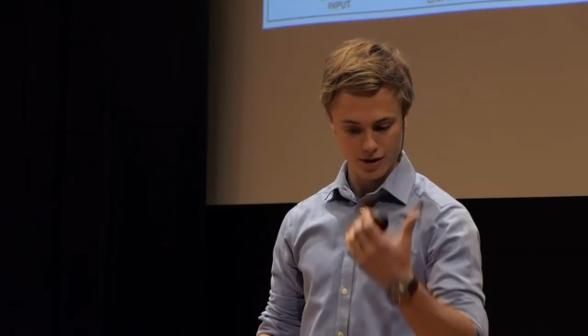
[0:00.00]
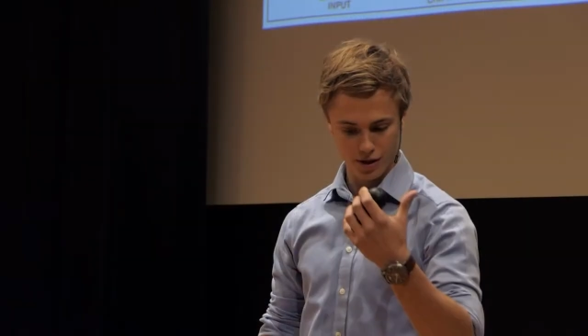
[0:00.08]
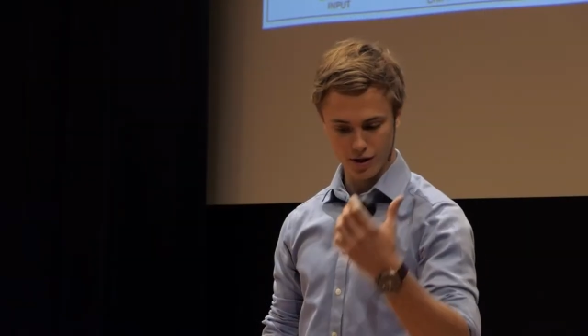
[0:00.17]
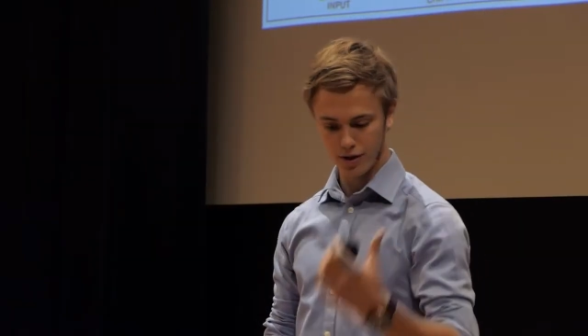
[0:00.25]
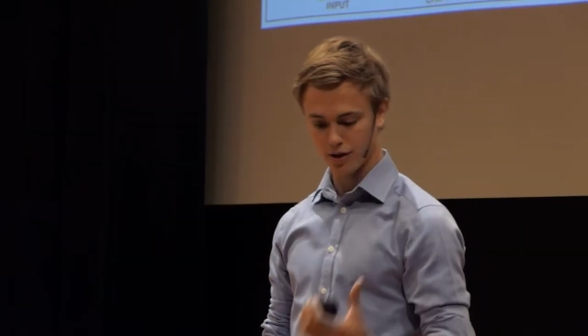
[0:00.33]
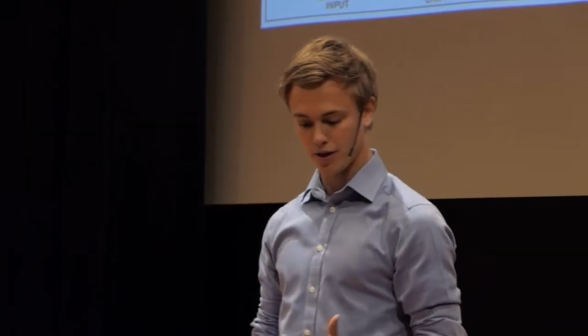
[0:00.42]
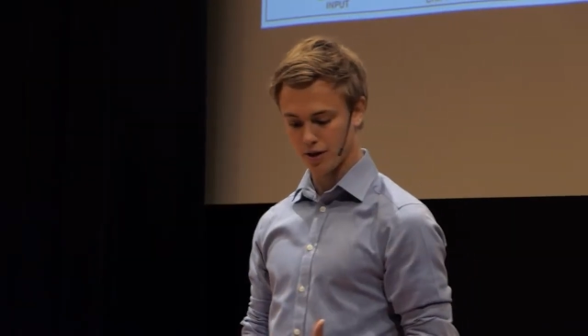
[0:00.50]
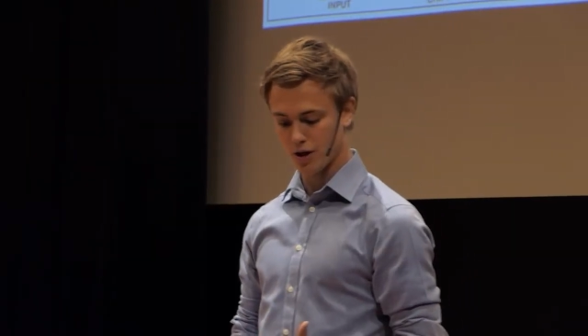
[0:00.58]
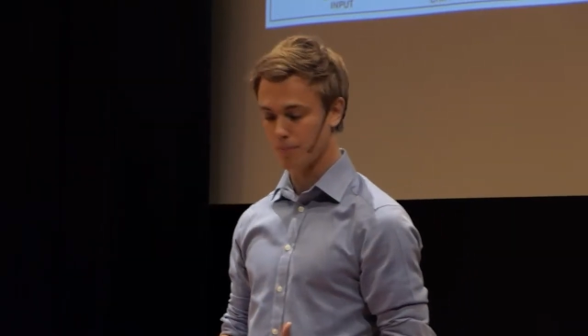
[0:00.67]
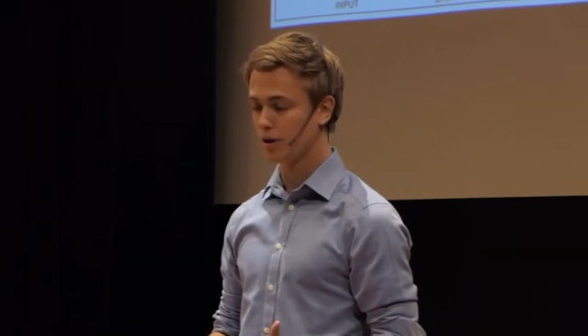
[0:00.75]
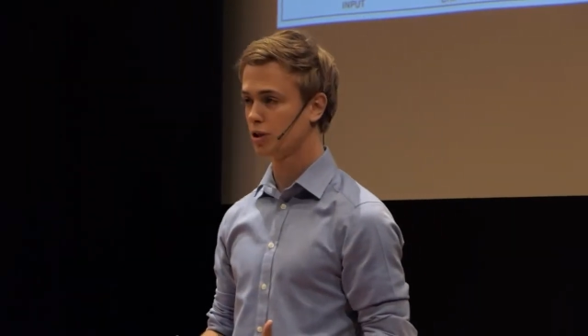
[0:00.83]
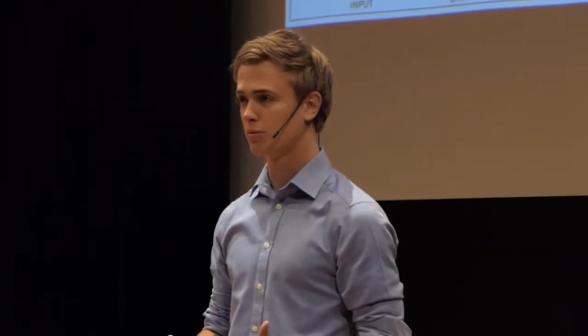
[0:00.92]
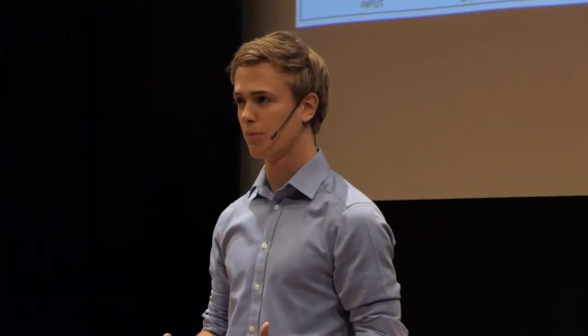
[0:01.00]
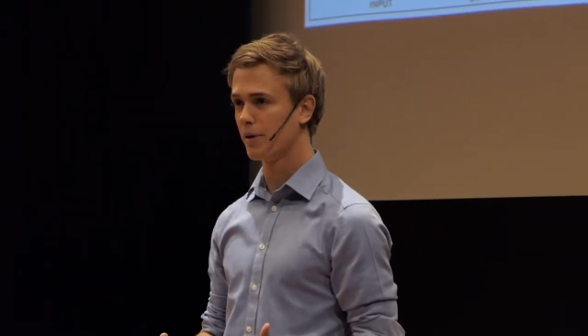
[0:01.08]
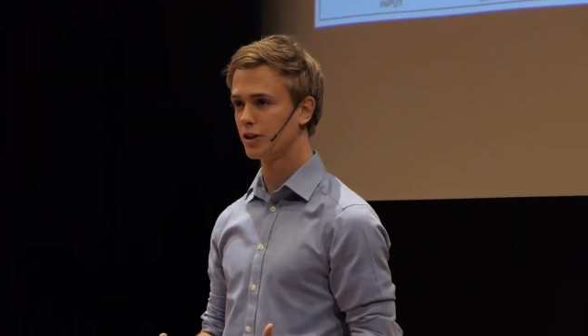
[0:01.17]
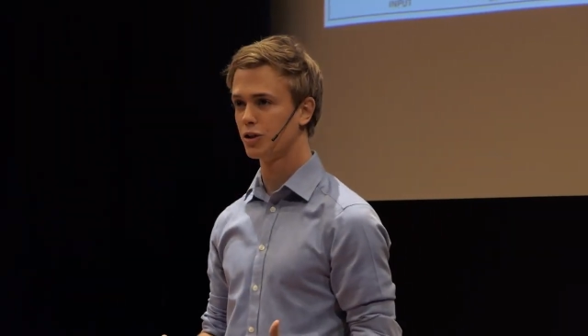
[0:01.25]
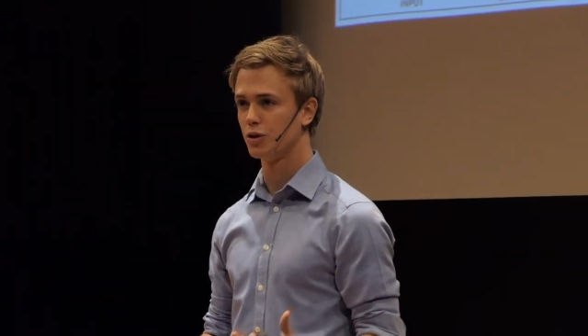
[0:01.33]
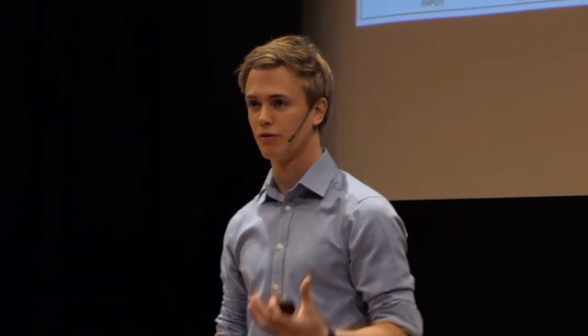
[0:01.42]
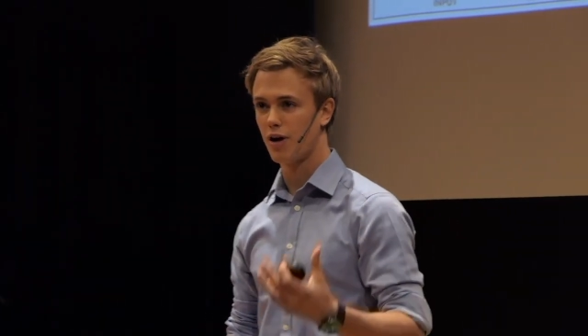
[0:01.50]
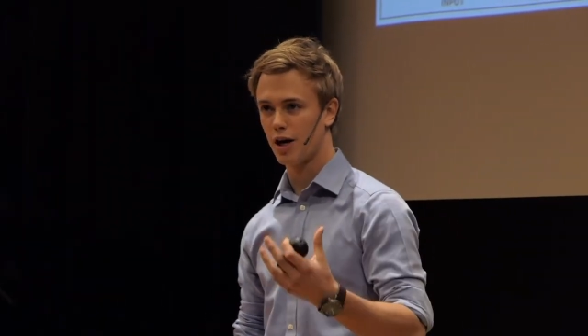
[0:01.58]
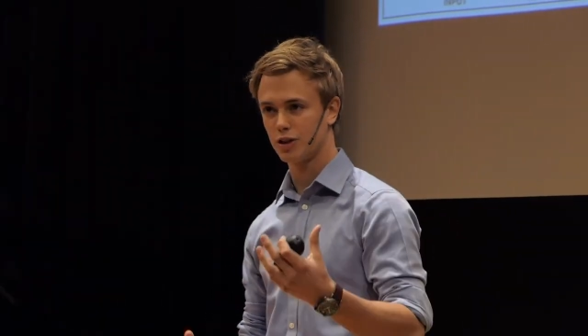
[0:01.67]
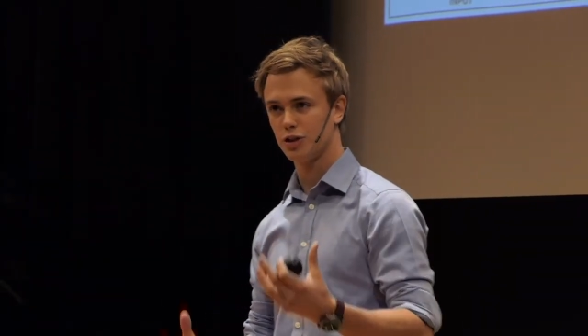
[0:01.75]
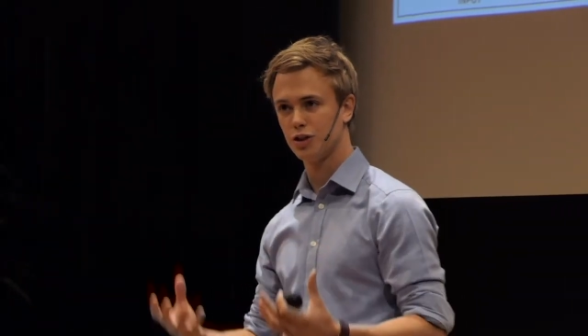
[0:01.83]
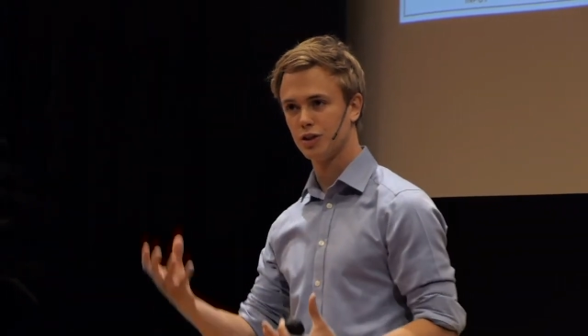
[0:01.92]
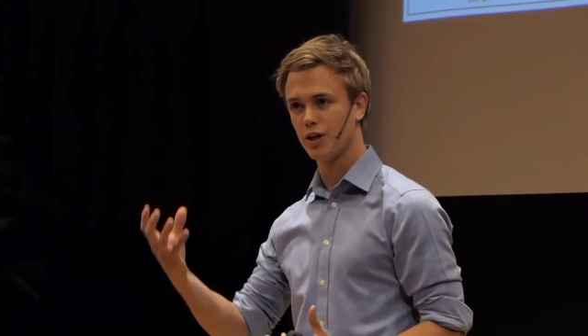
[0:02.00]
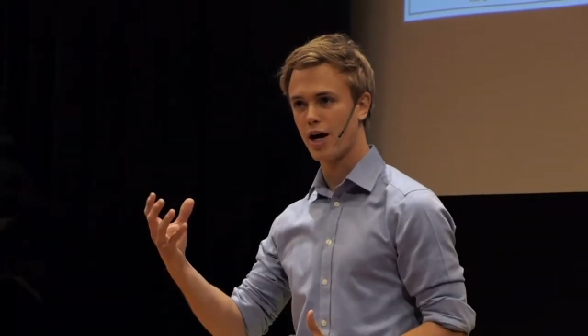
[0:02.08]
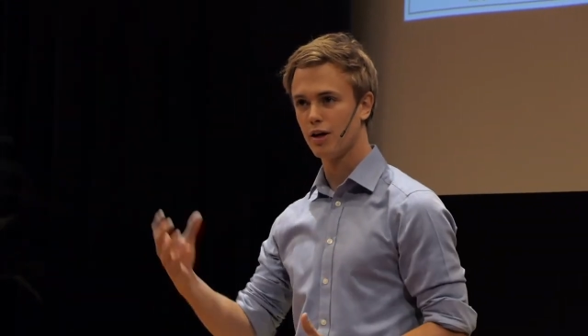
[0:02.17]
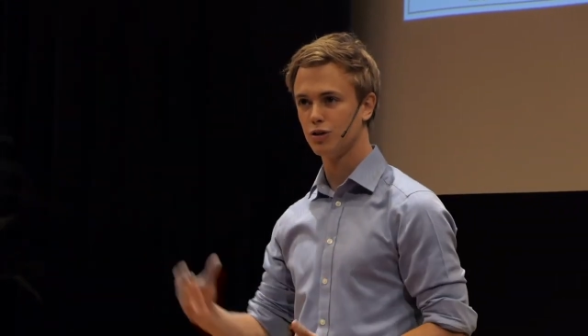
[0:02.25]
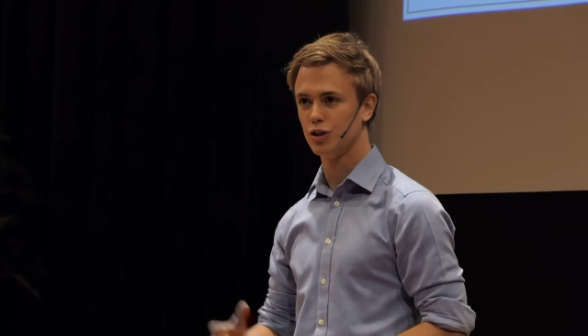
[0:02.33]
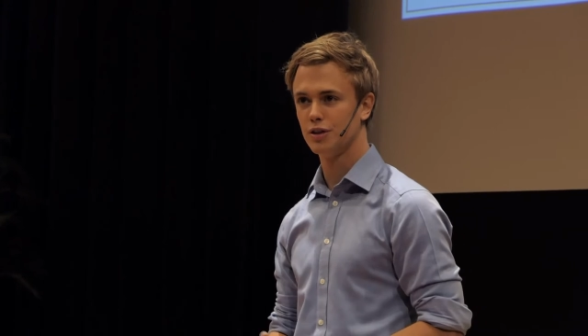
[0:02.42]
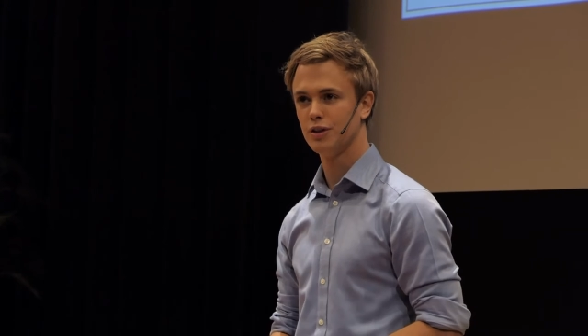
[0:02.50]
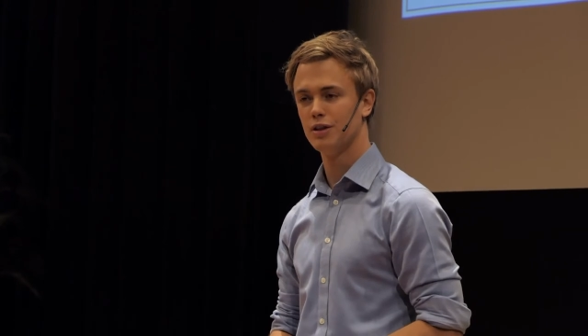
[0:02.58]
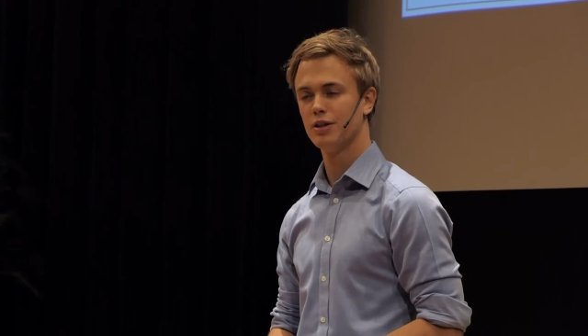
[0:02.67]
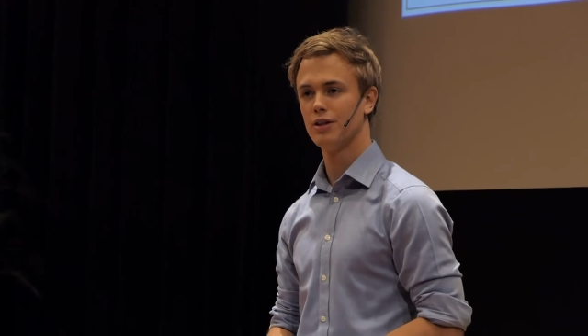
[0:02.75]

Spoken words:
got the combustible mixture of oxygen and hydrogen.